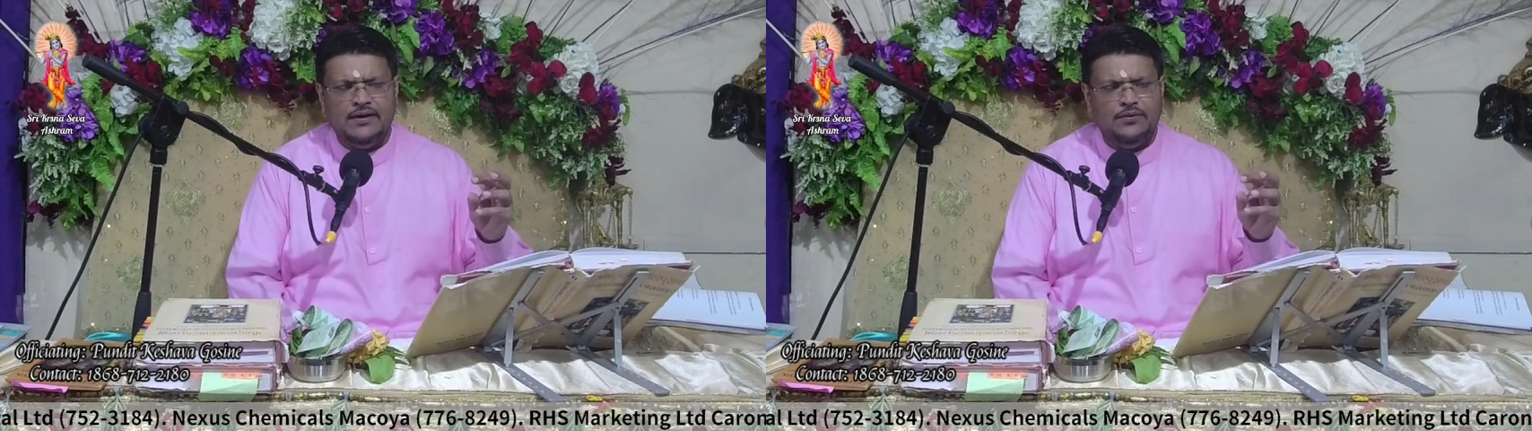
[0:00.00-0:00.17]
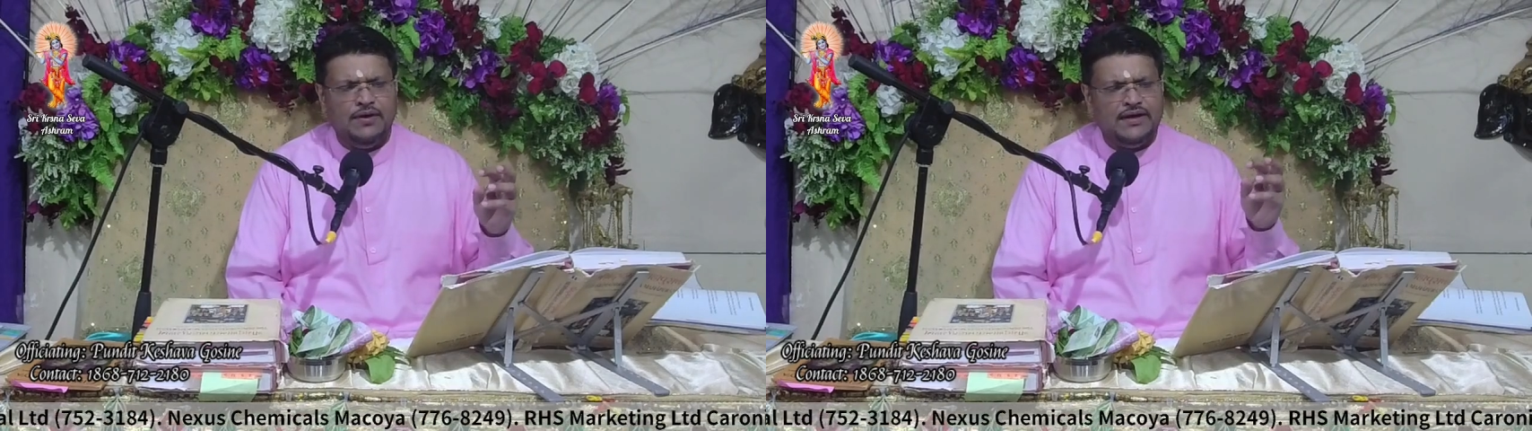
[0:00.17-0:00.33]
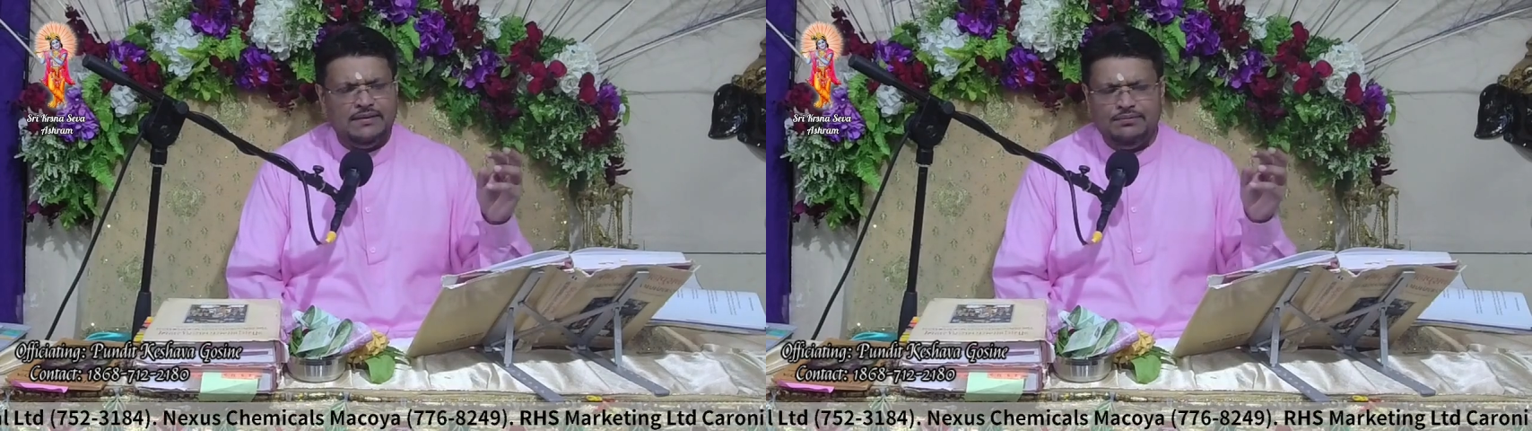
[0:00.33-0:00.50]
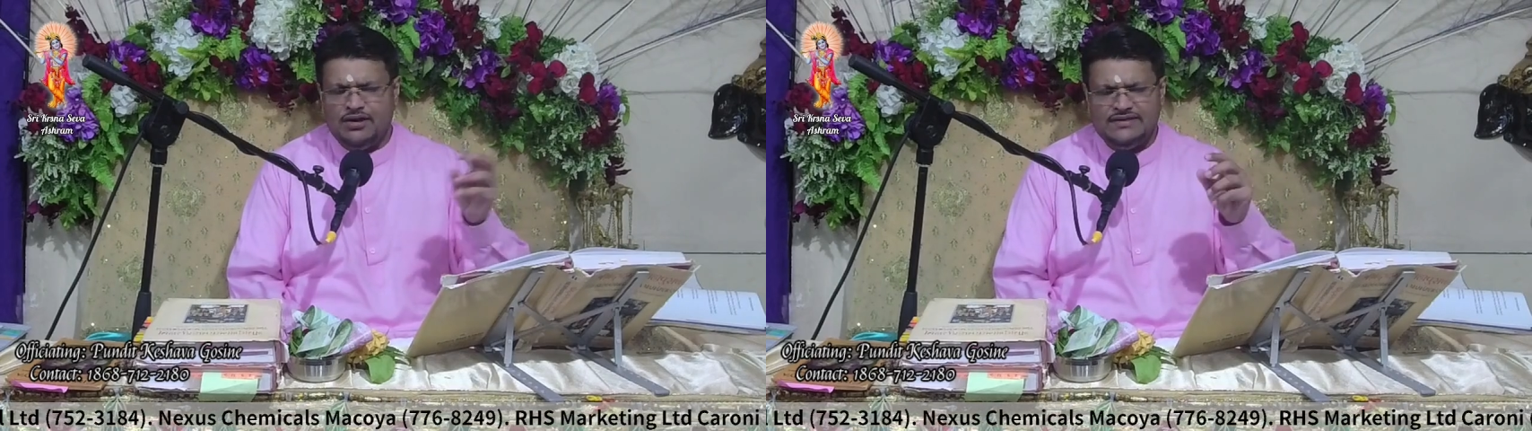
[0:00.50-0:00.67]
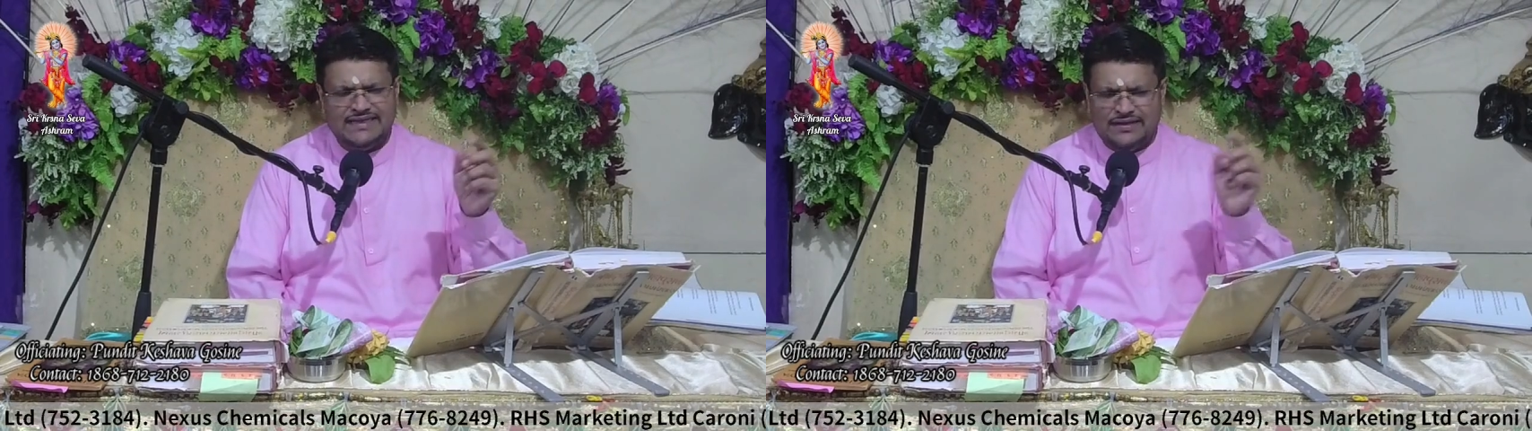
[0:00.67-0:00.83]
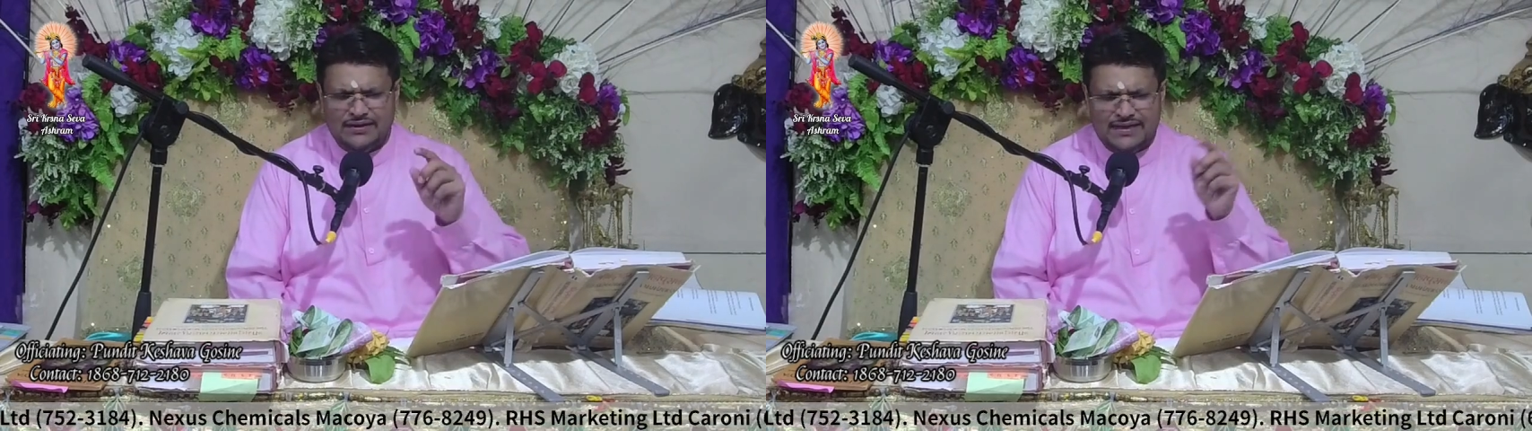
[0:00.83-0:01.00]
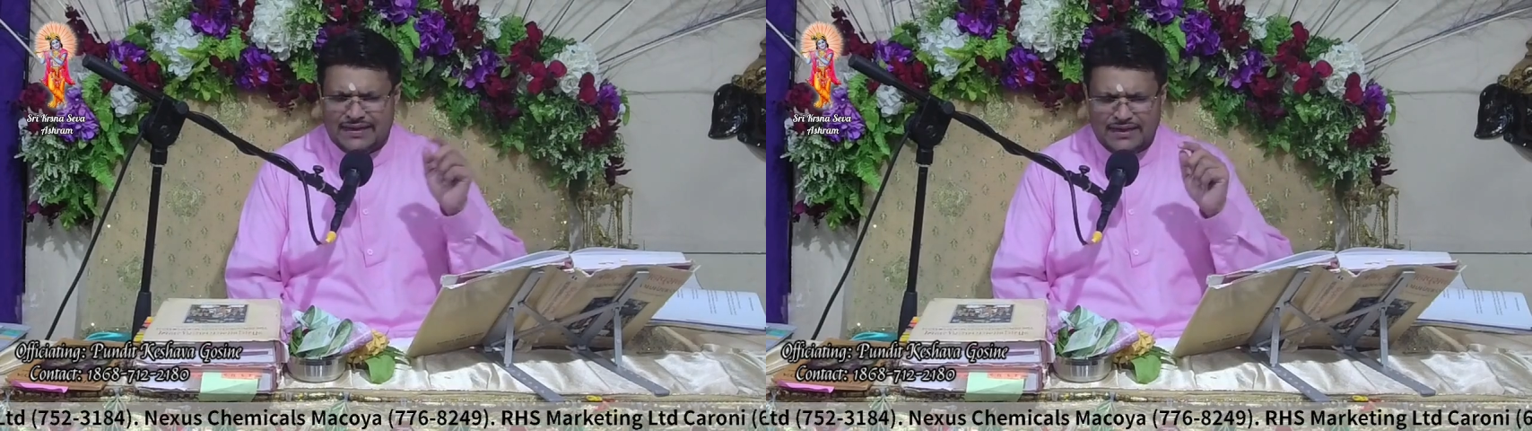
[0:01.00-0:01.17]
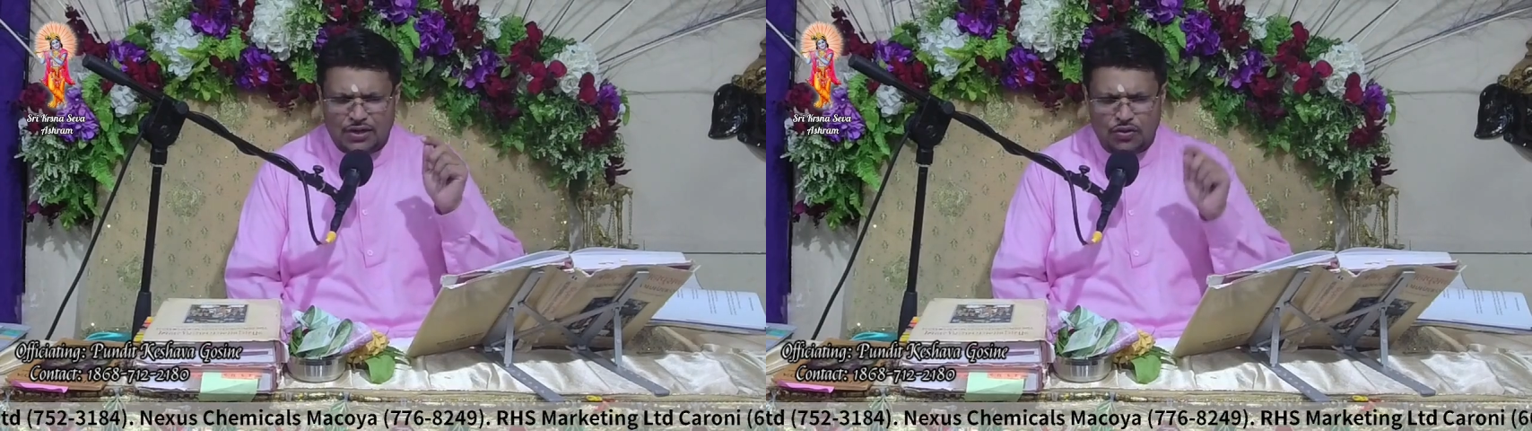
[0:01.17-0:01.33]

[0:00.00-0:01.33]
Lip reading: when the boys are not at their